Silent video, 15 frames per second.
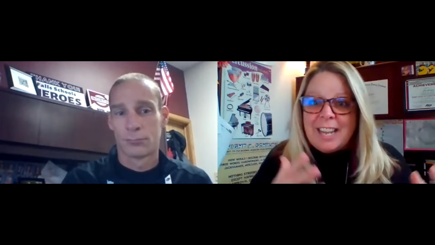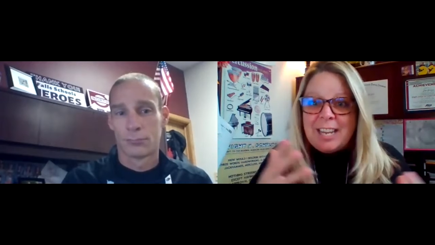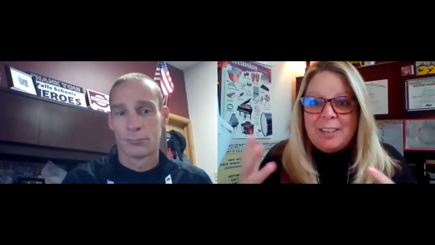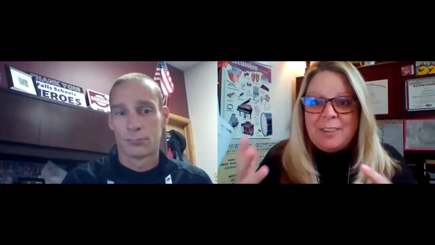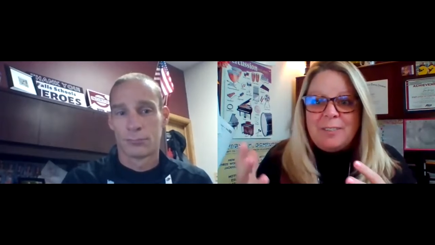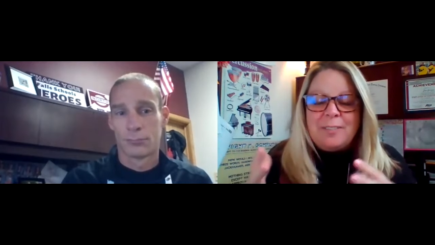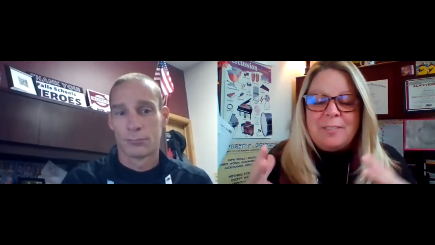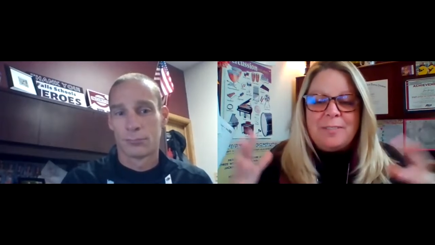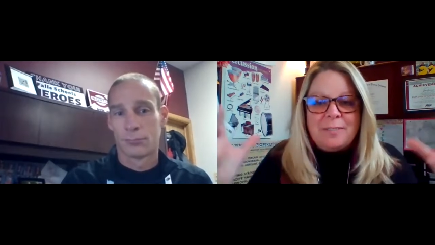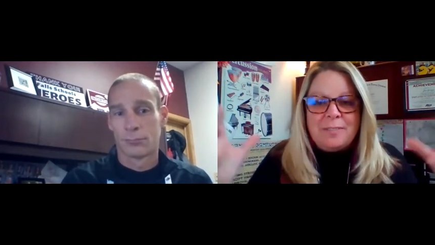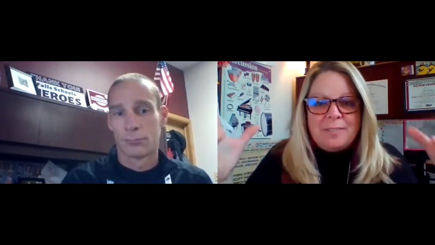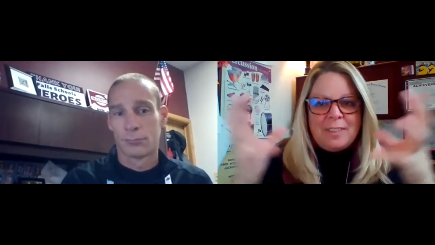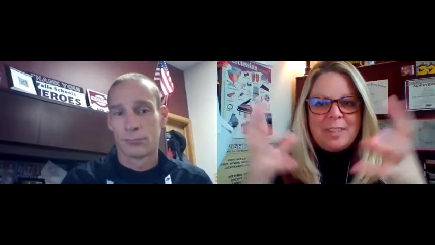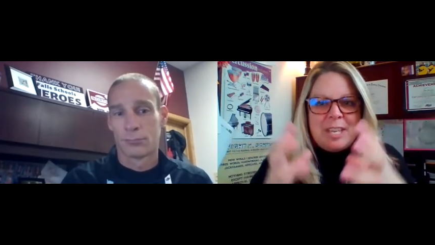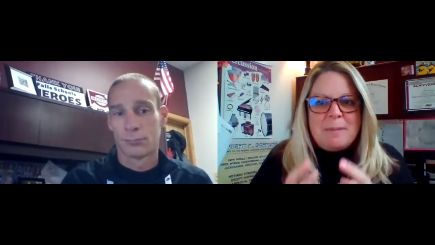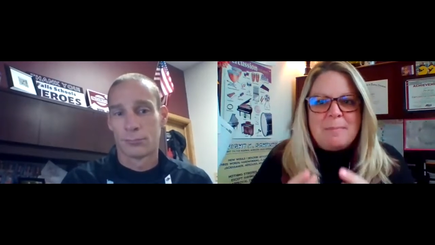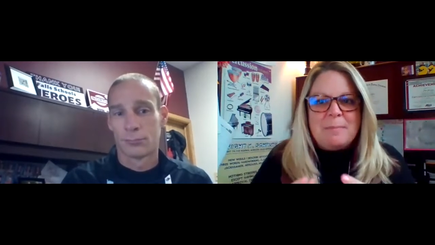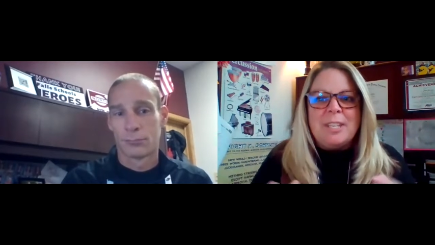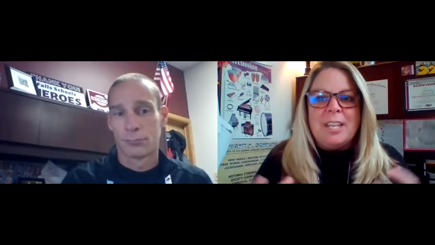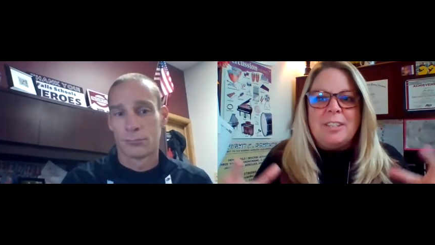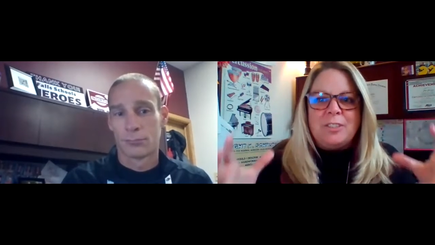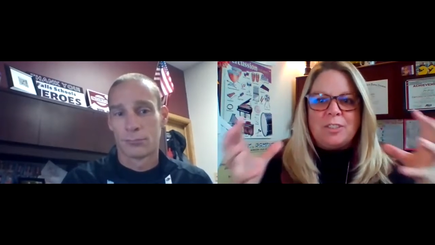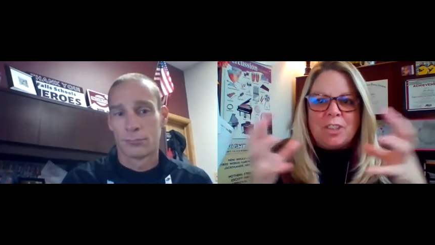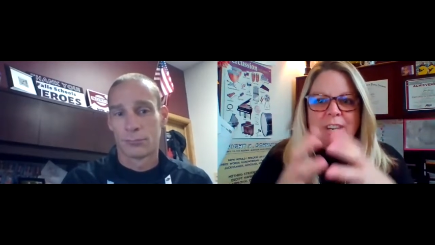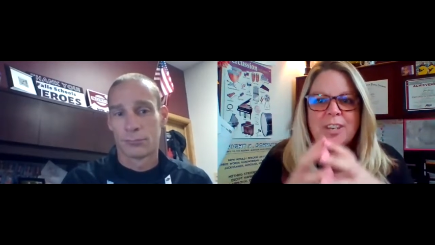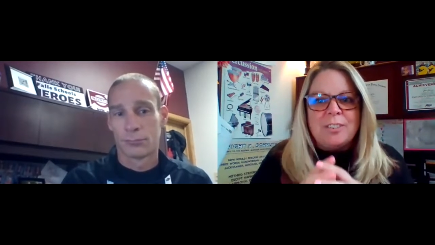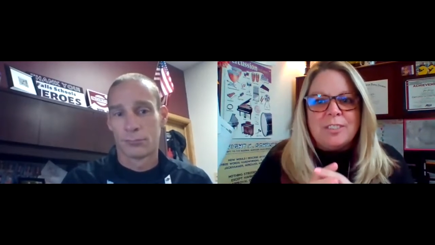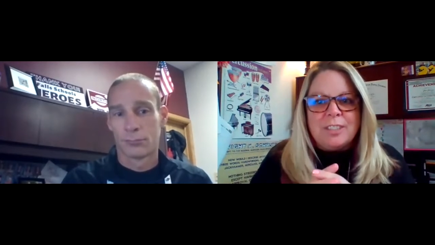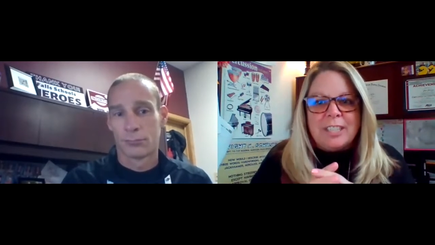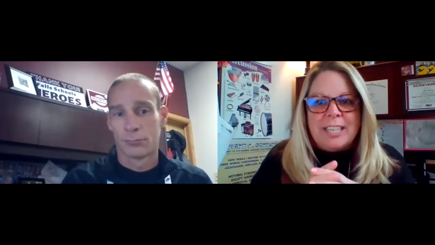Speaker 1: kind of themes that
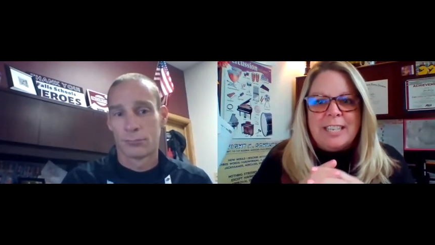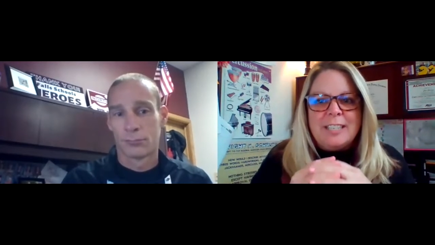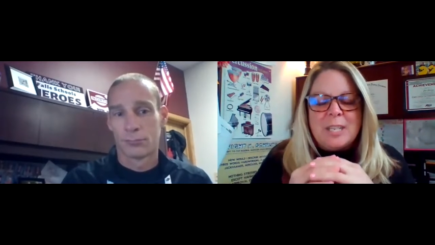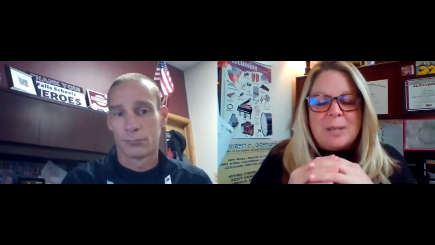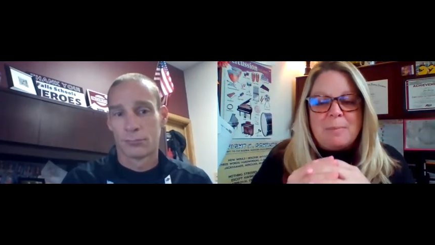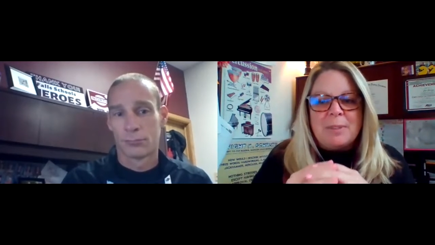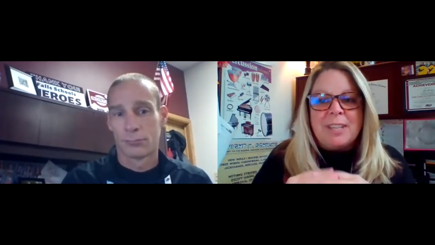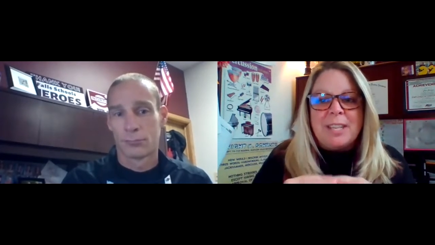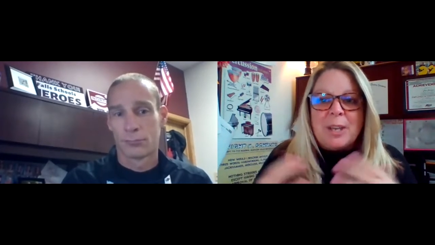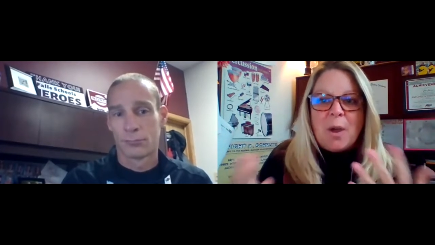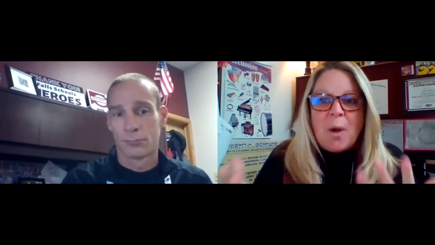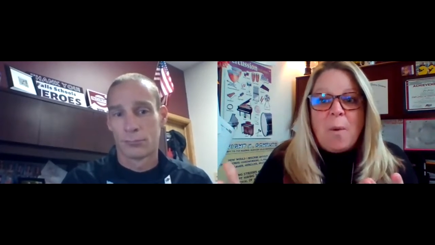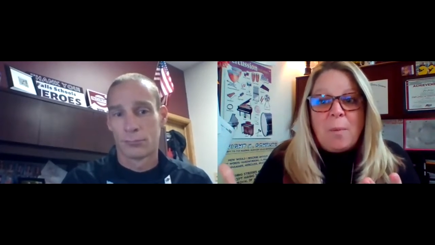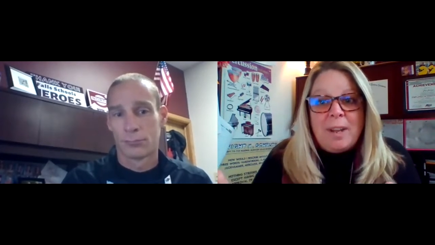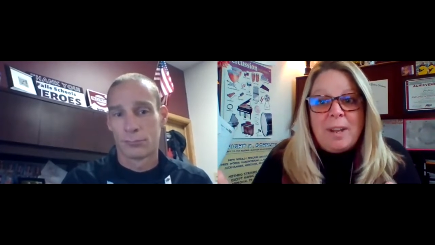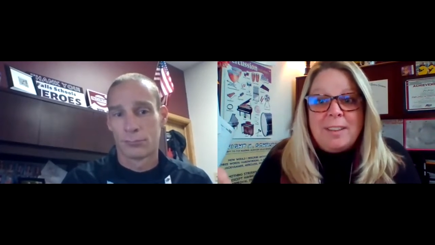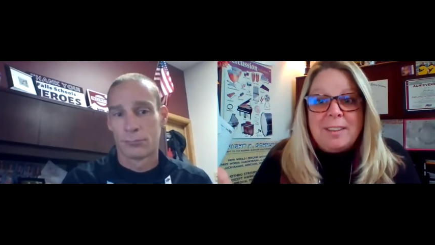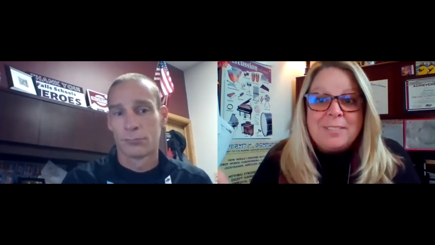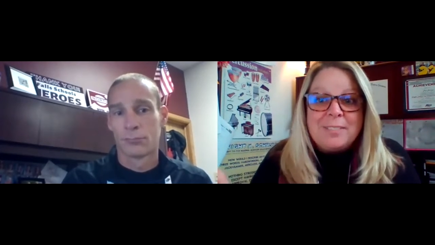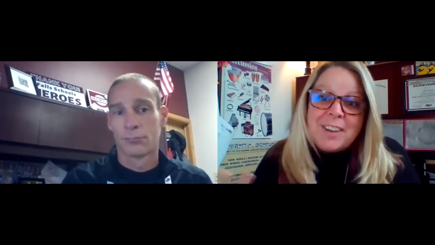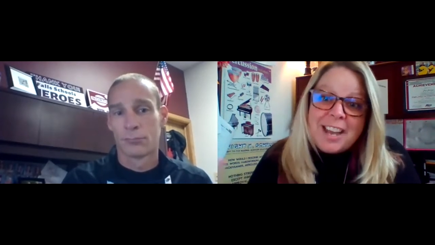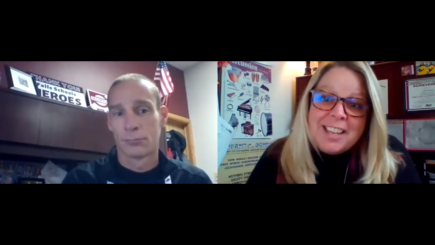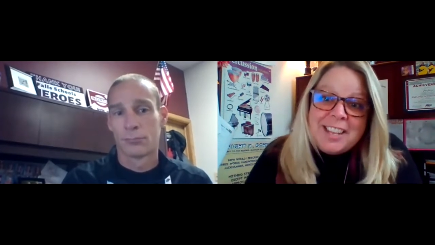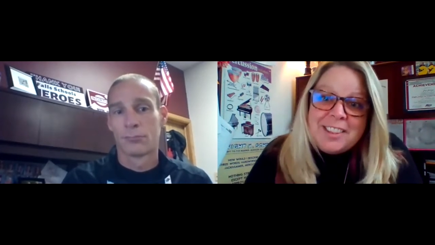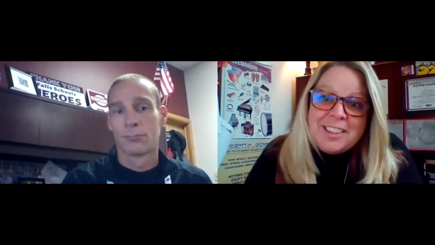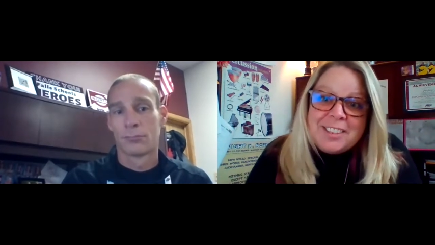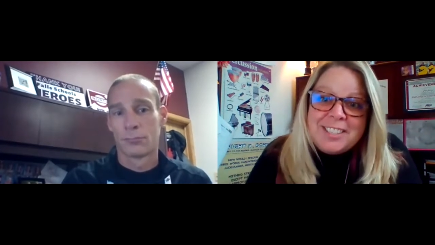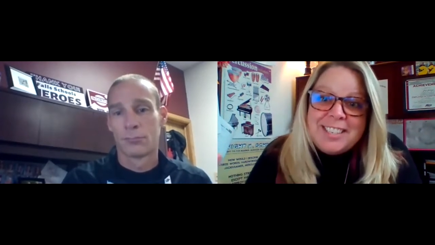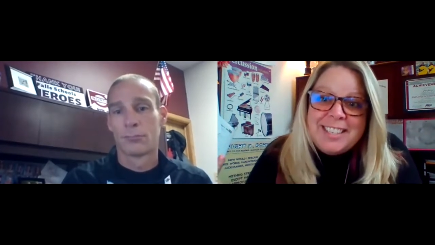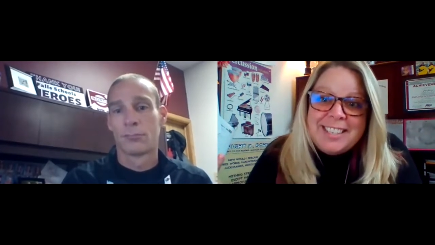generally typically go with Friday
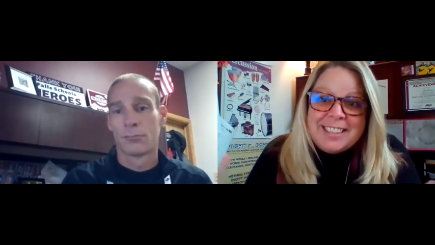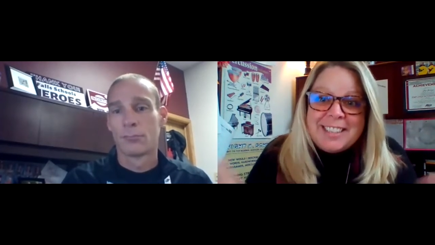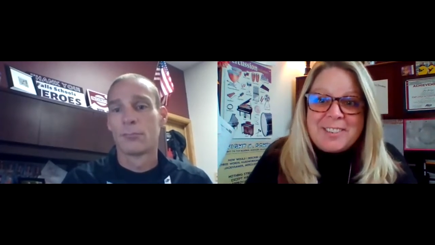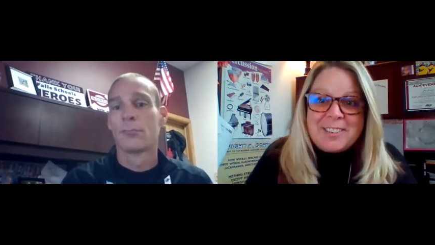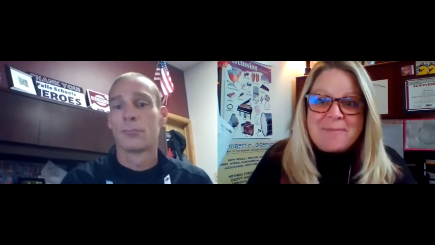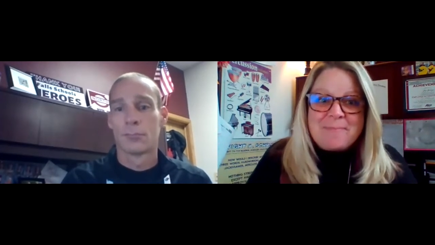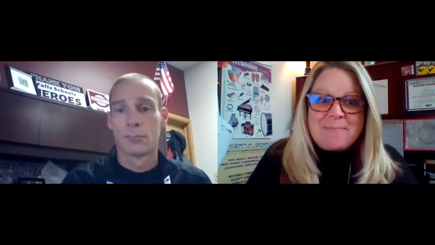the 13th,